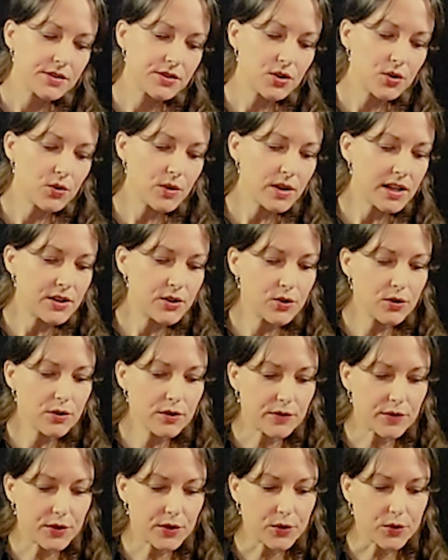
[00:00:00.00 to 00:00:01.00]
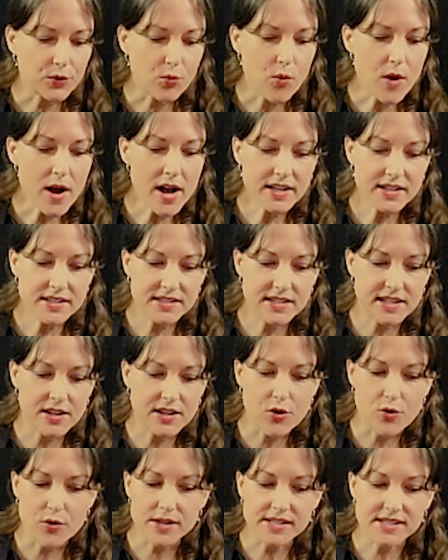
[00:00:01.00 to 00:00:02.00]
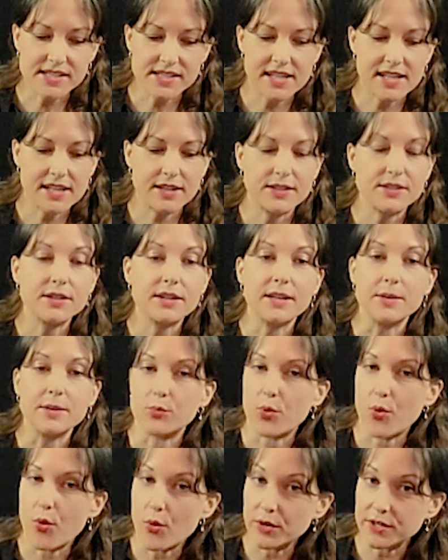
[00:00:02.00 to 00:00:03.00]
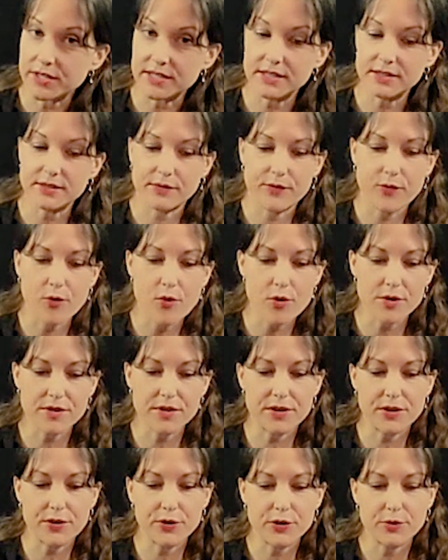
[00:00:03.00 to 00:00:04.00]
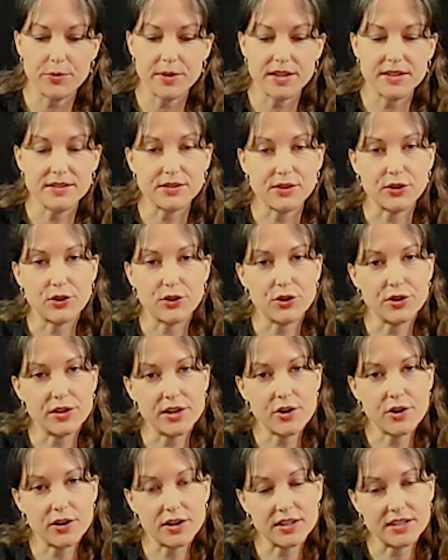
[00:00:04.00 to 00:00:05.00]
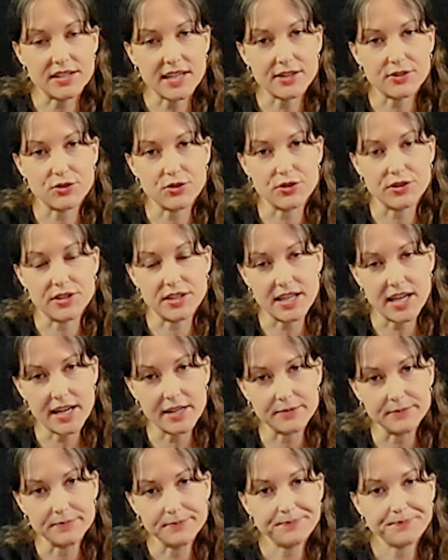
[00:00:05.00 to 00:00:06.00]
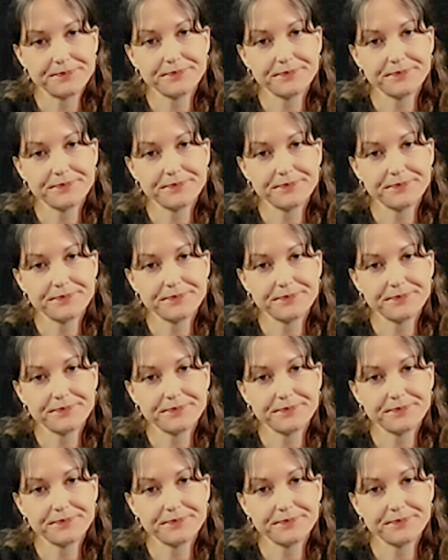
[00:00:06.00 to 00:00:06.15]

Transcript: So in your view, why is the OSCE important for the European security architecture today?